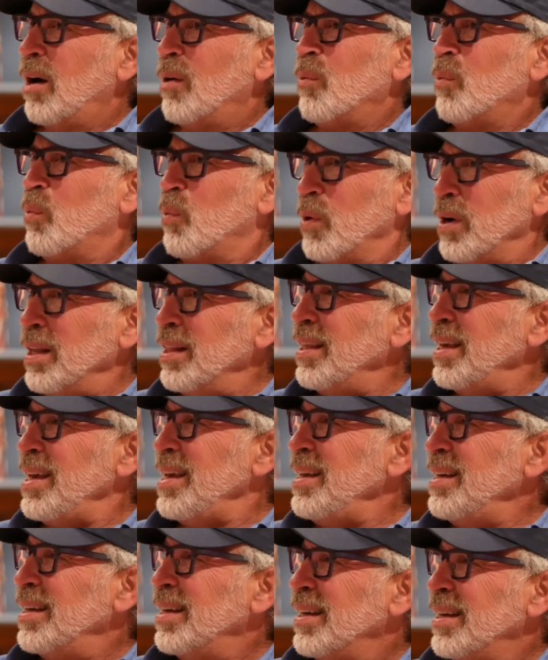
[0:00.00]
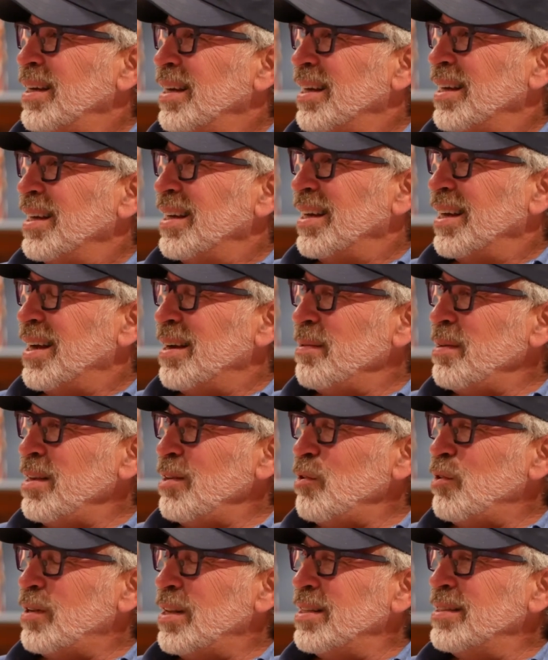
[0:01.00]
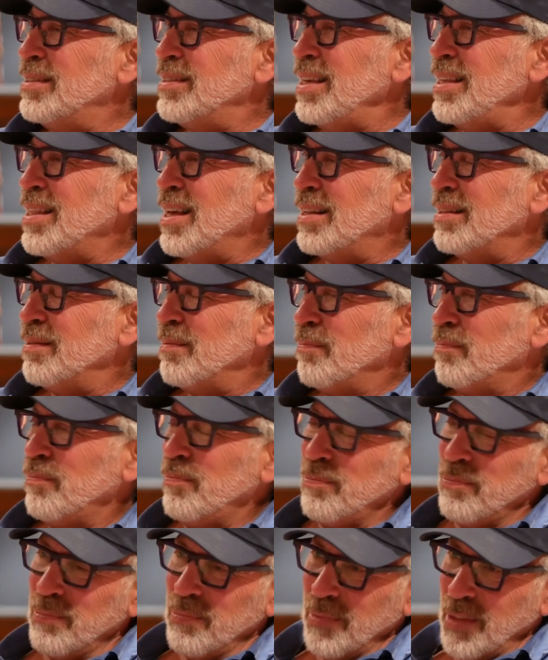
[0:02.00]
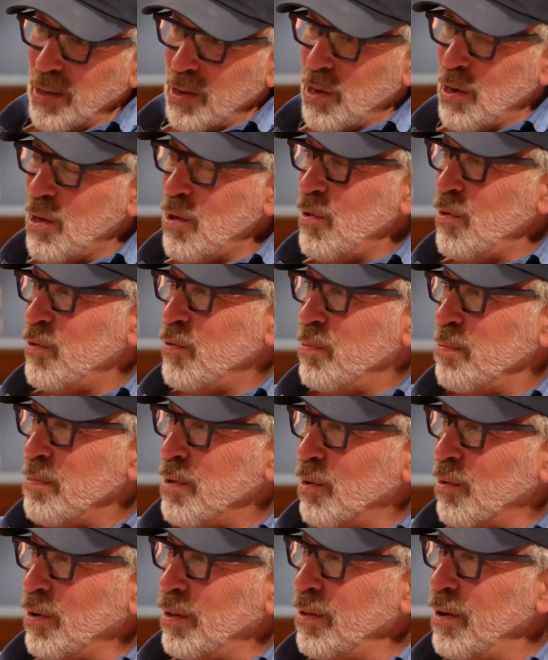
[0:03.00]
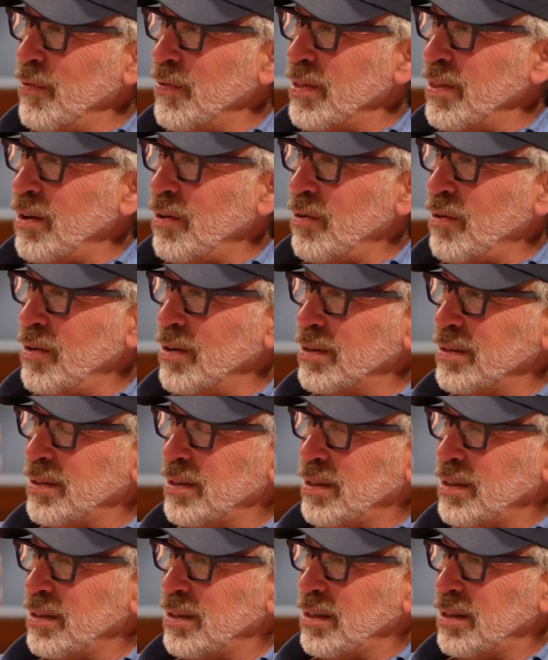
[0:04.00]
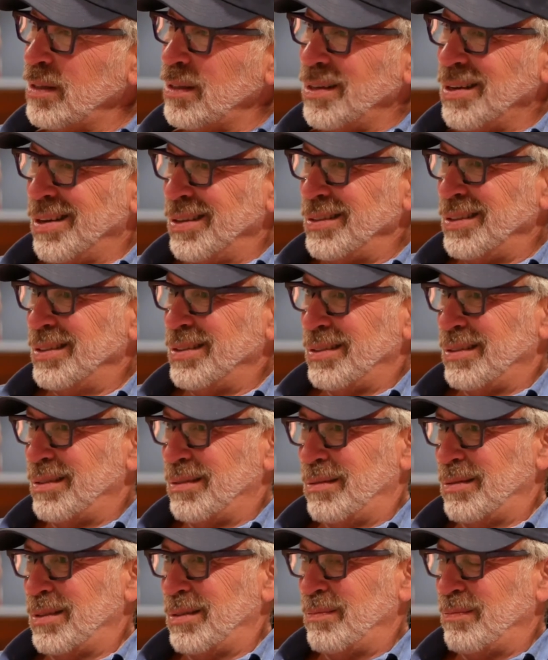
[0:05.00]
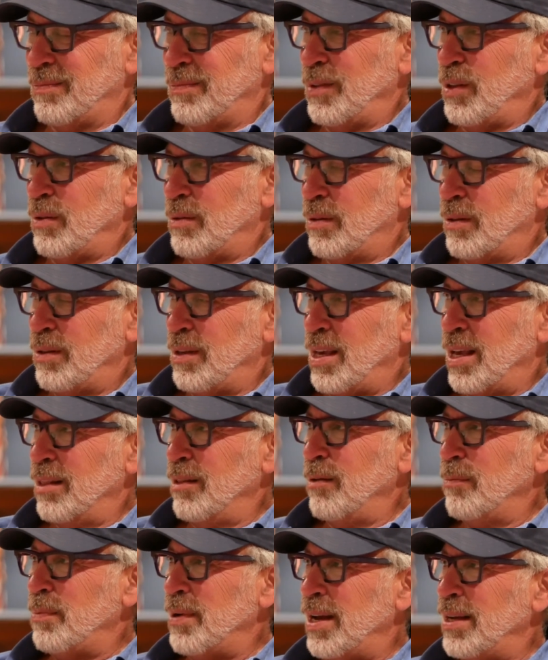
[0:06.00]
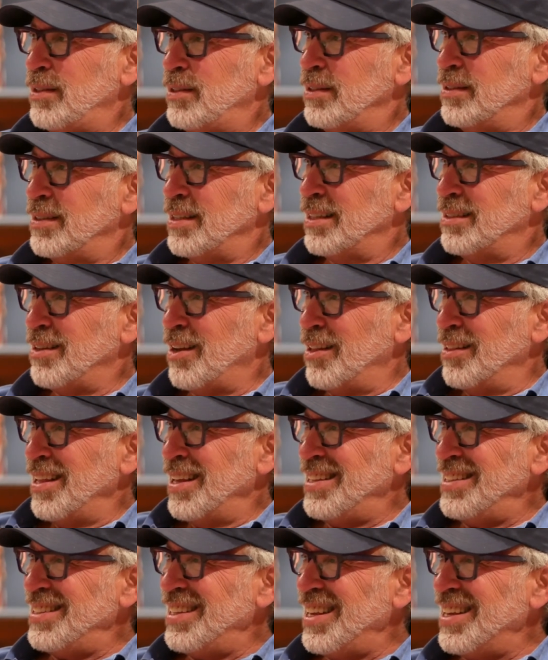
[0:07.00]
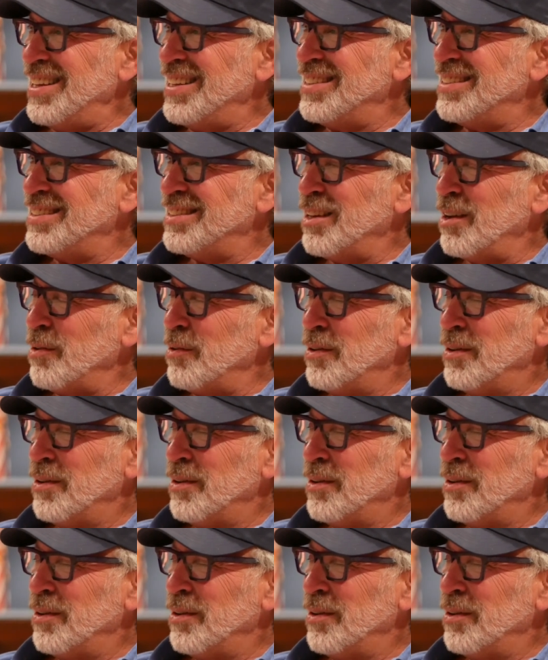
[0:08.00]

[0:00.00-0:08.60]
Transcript: Really? I mean, you didn't see that huge mural over there on? No, just Yellow Pages. That's all I did. So